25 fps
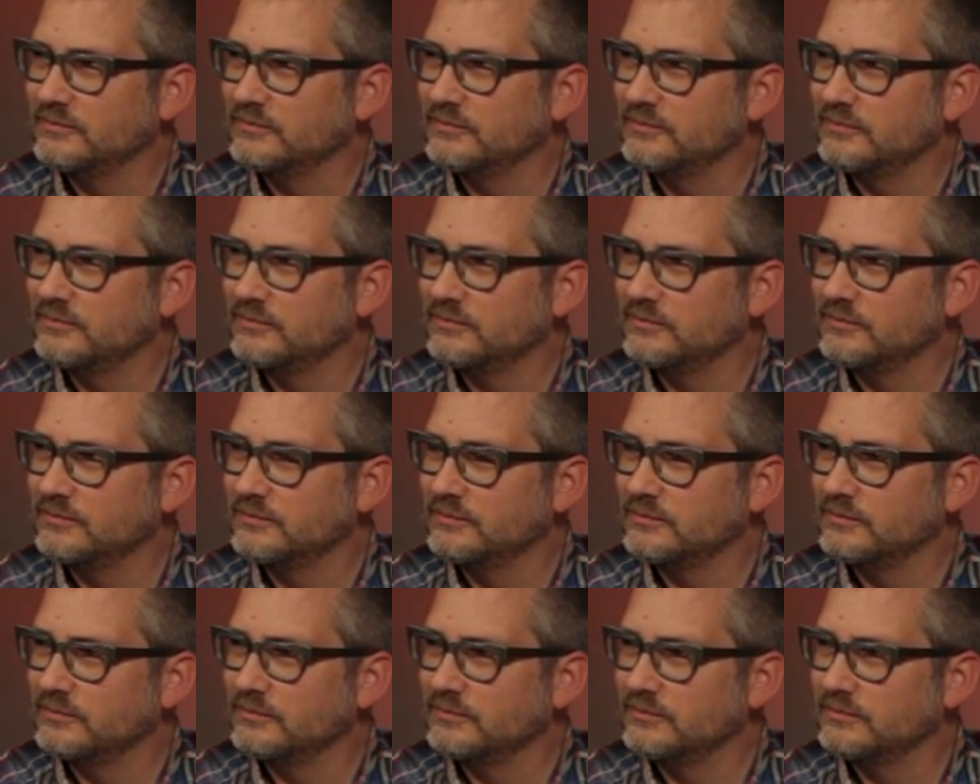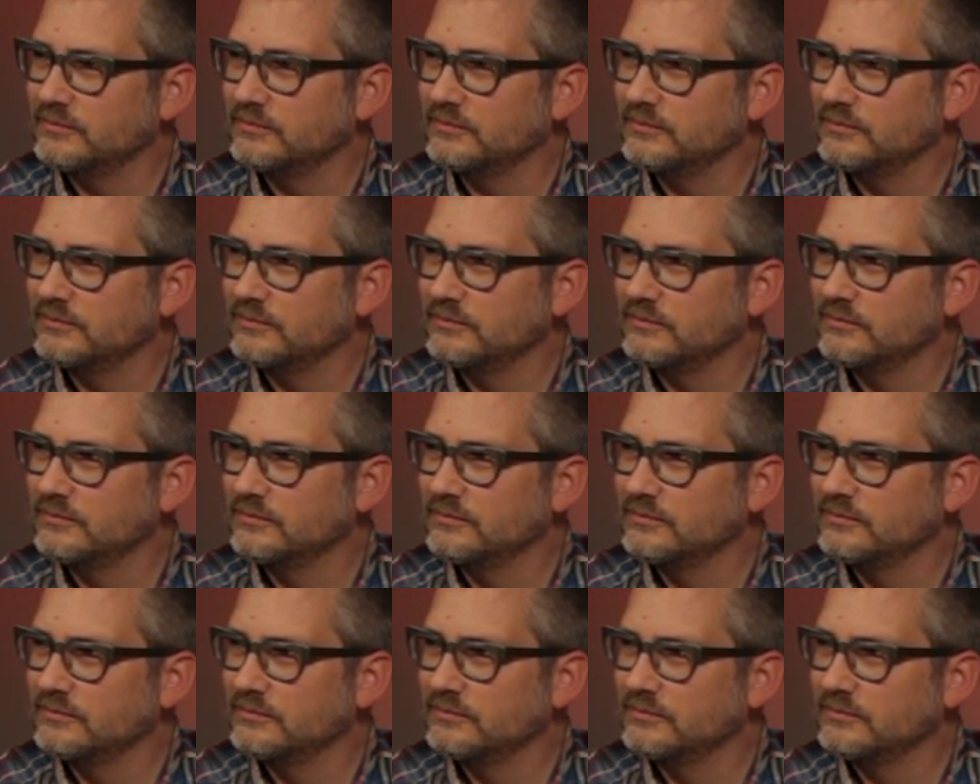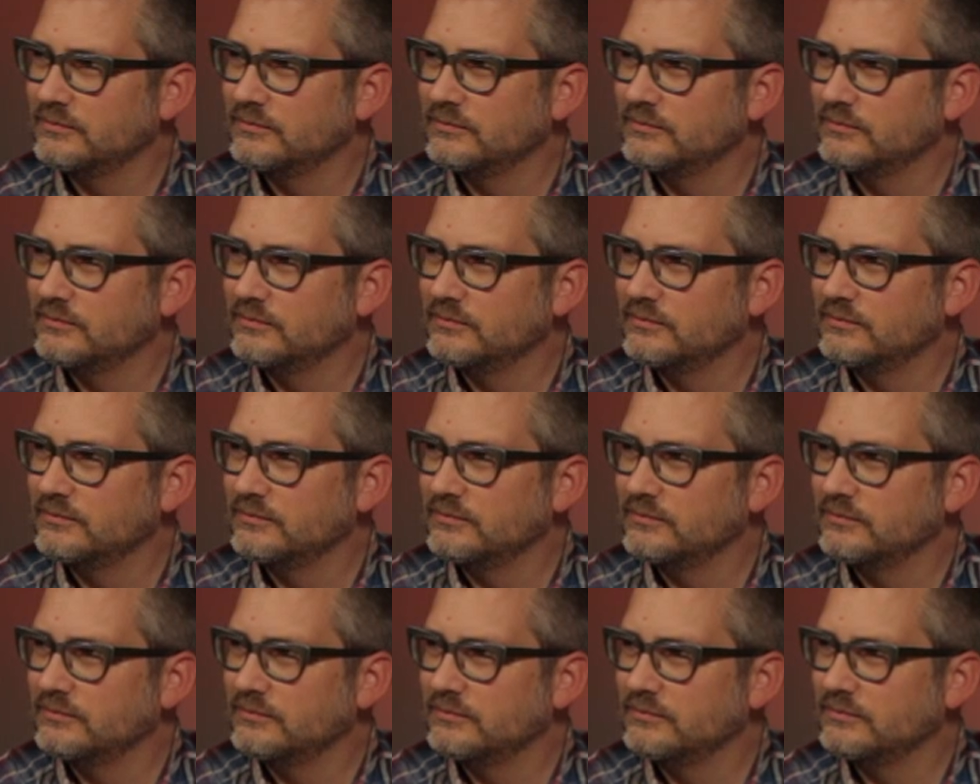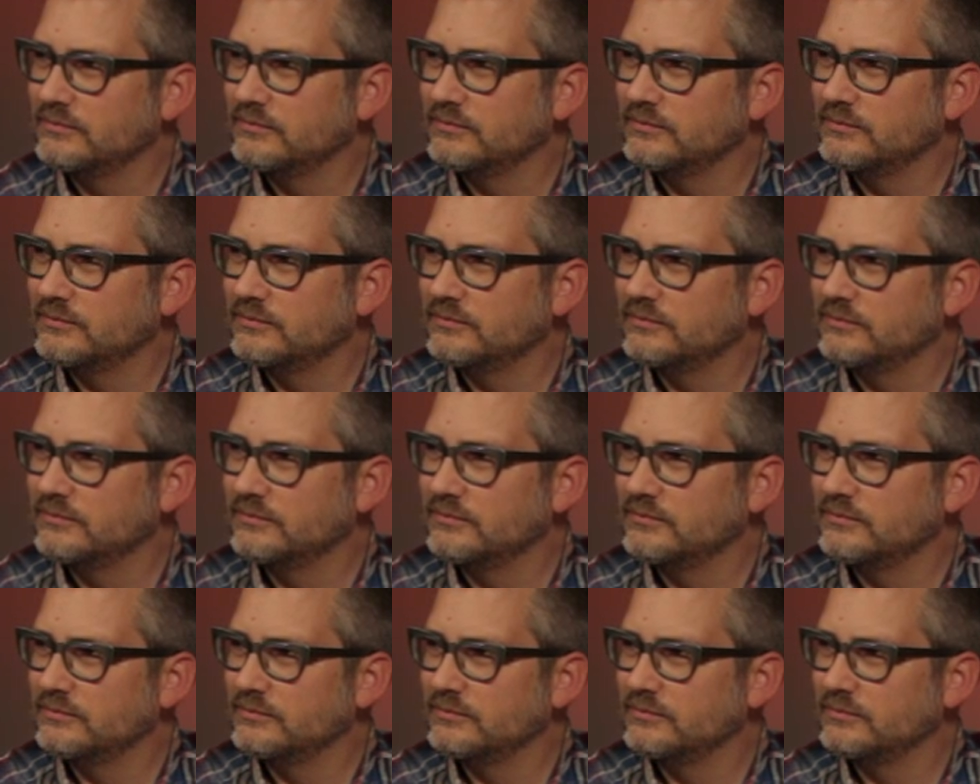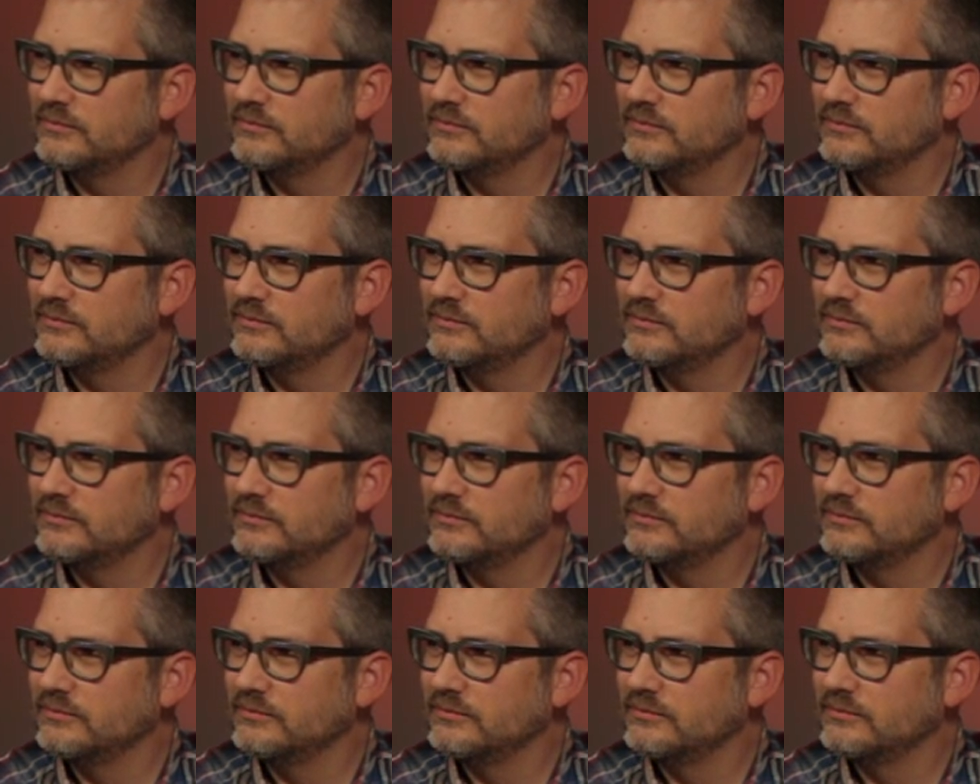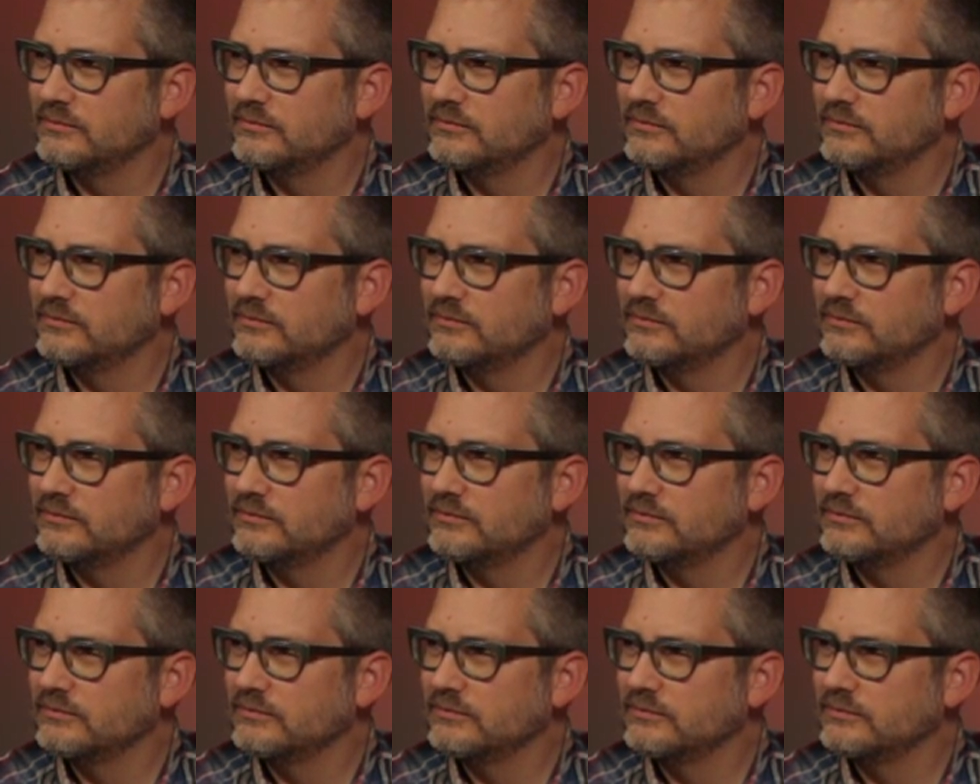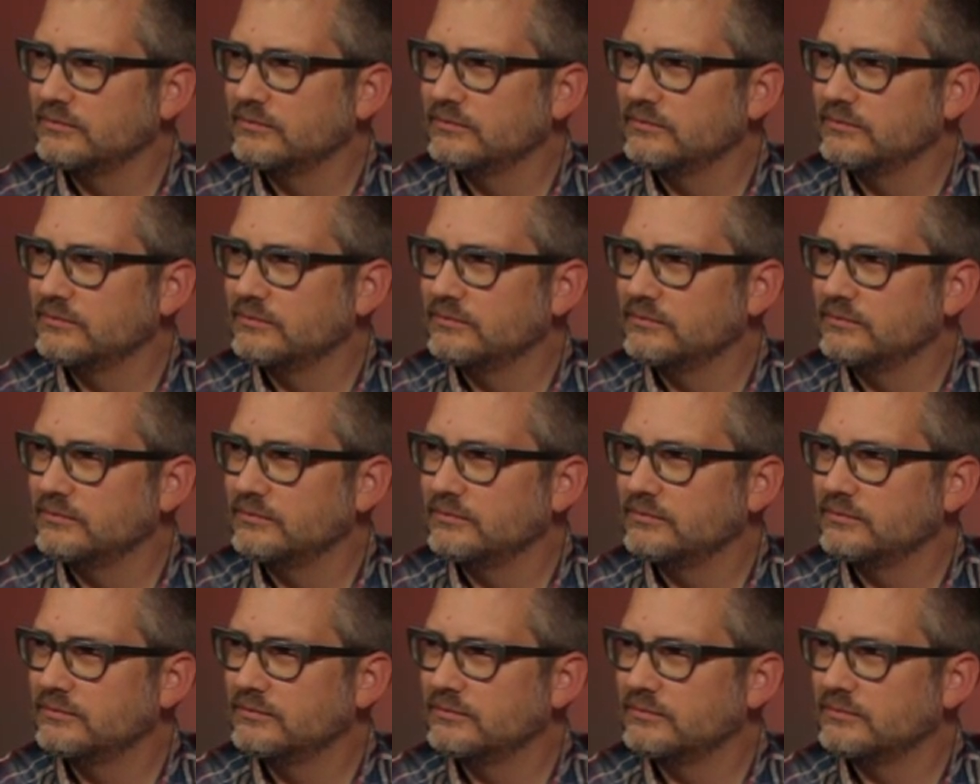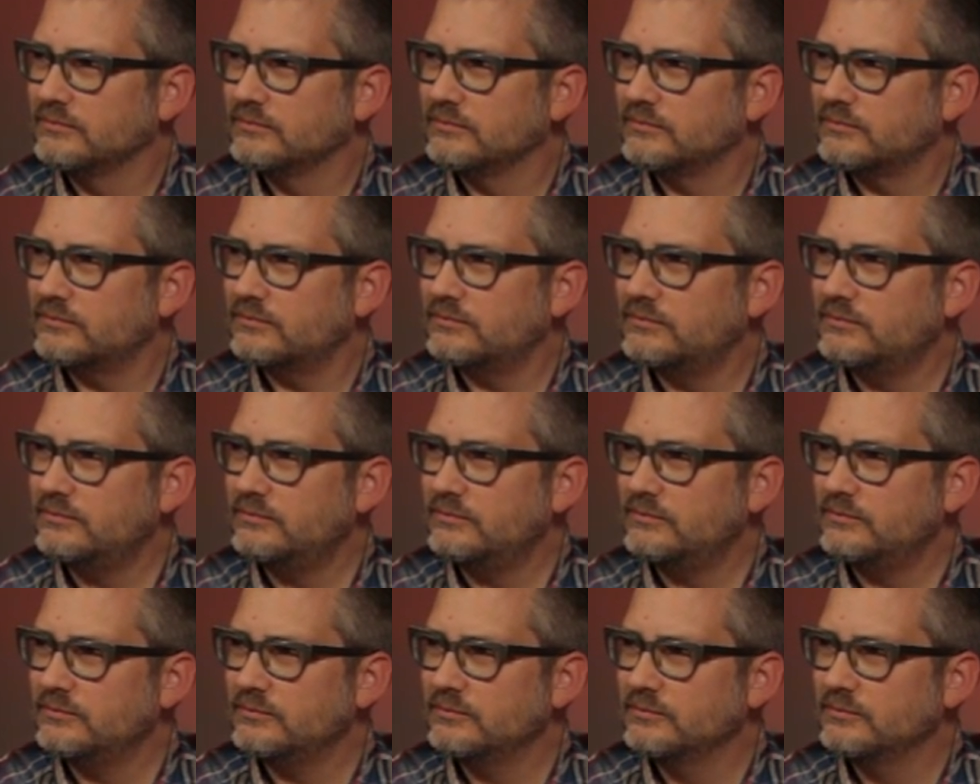This person isn't speaking.